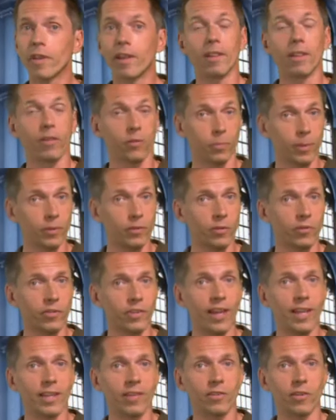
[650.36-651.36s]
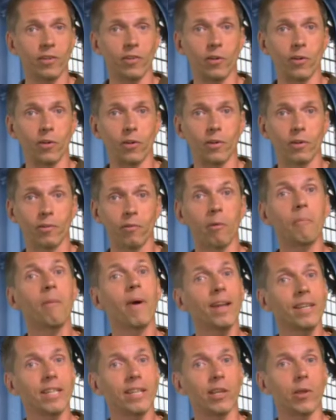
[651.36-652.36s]
and the Spitzer Science Center,
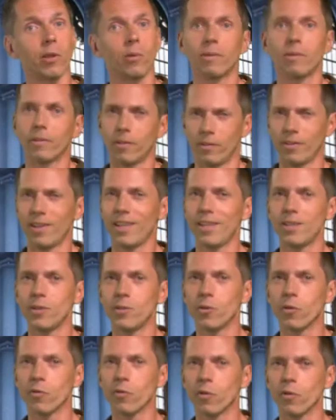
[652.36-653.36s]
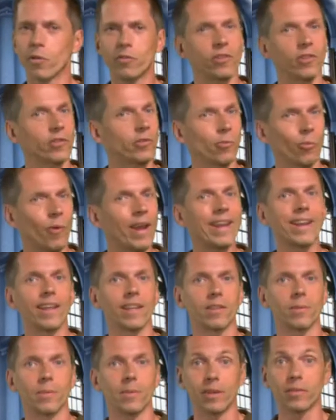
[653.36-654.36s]
reminding you there's a hidden universe just waiting
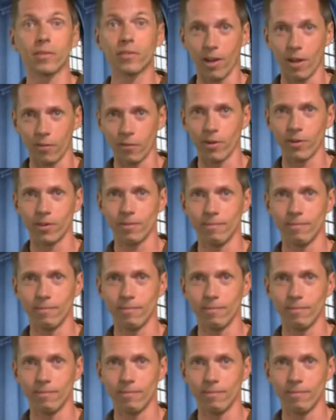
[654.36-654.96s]
to be discovered.